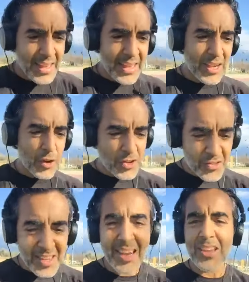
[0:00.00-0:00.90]
you know, you
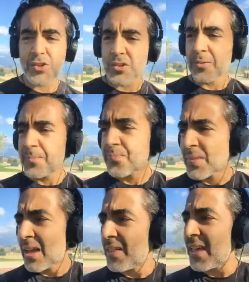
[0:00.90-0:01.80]
see nature,
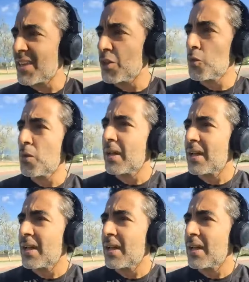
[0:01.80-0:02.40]
and then you